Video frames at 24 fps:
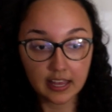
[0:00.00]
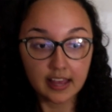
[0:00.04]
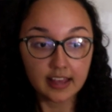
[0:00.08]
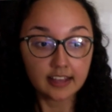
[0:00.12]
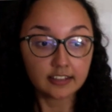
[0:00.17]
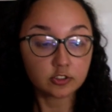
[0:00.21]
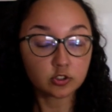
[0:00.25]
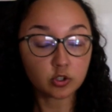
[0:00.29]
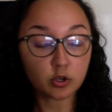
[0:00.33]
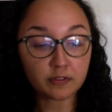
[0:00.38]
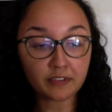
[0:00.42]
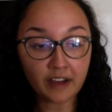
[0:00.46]

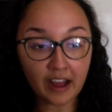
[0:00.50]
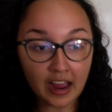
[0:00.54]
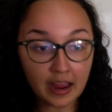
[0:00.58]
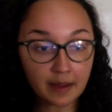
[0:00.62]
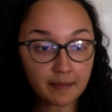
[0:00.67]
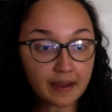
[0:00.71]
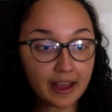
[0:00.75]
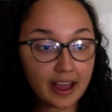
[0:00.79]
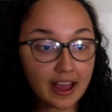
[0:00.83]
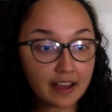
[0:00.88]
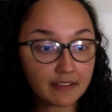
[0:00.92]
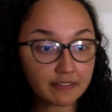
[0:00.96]
So if I'm
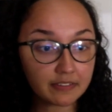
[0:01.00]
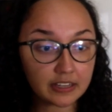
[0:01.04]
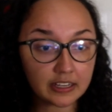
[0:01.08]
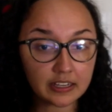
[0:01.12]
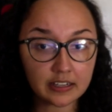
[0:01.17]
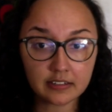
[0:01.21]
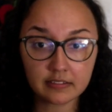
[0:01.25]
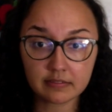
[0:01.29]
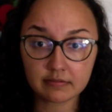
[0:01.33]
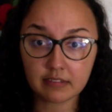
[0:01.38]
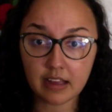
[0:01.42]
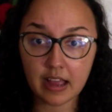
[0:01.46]
having,
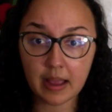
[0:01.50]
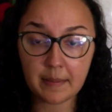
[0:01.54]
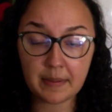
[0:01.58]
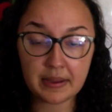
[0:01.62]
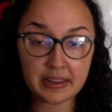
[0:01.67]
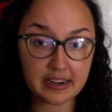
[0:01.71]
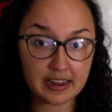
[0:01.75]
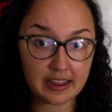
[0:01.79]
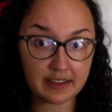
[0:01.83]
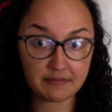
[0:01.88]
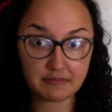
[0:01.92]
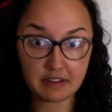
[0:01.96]
I've
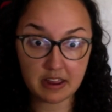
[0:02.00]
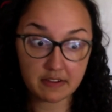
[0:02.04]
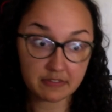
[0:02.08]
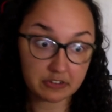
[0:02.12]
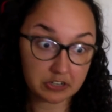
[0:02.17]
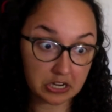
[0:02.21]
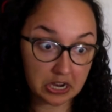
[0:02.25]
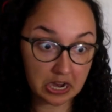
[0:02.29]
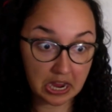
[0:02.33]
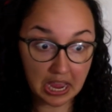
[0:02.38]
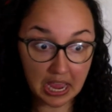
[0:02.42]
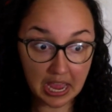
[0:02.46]
never
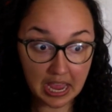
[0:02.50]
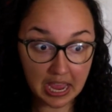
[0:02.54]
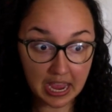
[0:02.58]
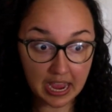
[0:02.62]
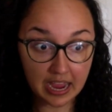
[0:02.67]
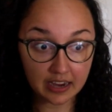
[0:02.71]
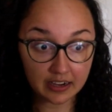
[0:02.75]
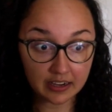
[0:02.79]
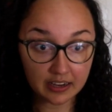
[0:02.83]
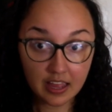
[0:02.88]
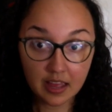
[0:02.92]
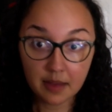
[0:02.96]
had,
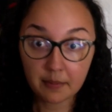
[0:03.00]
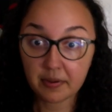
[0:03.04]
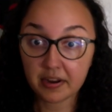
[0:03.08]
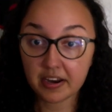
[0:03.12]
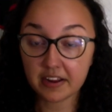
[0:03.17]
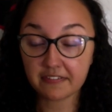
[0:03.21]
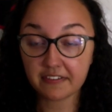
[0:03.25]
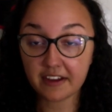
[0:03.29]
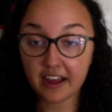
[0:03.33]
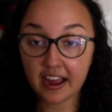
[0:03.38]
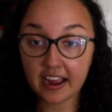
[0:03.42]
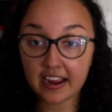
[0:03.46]
but if
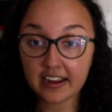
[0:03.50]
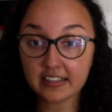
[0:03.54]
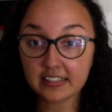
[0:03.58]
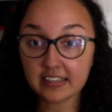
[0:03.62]
I